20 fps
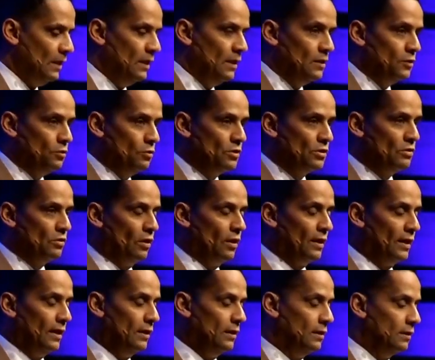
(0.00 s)
True story
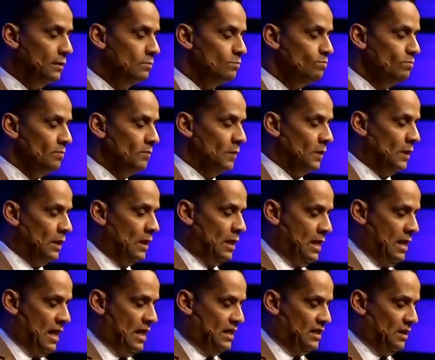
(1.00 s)

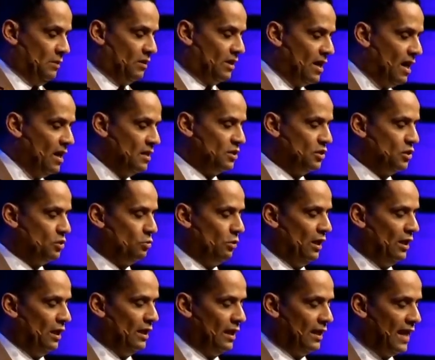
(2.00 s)
as they were
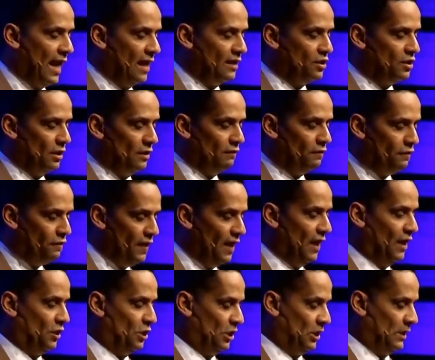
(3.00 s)
concentrating on catching
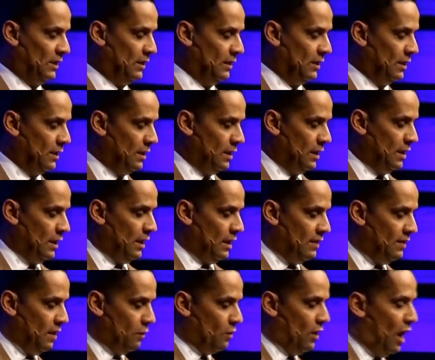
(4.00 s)
fish,
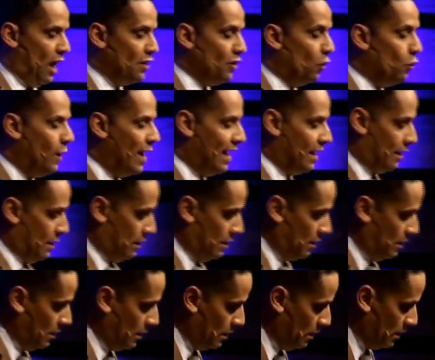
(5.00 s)
they were unaware
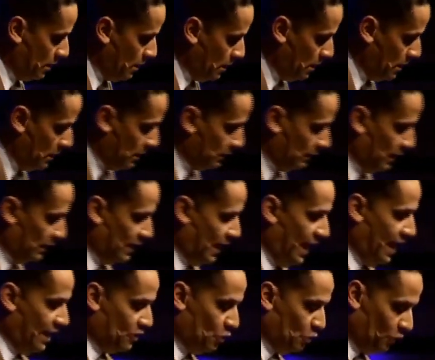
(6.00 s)
that they
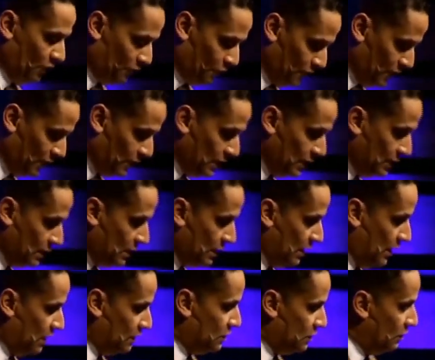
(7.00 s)
had drifted
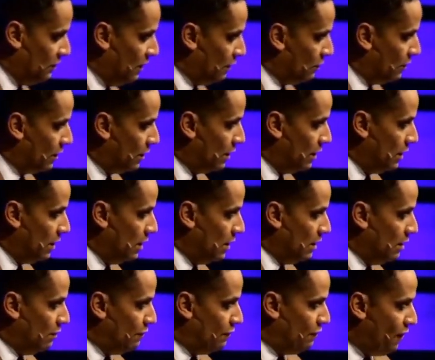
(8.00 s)
until they were
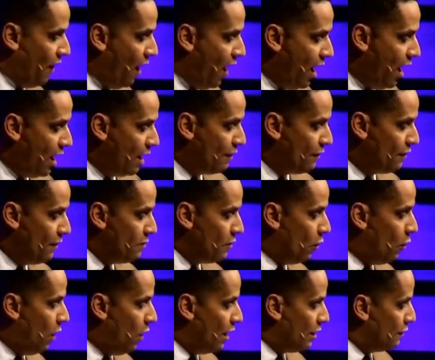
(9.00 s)
far from the
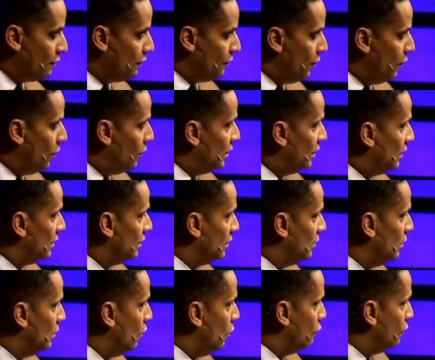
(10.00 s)
water flowing
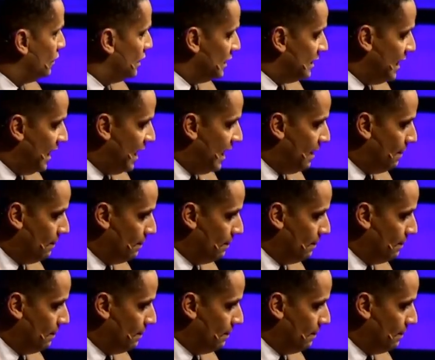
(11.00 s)
over the dam.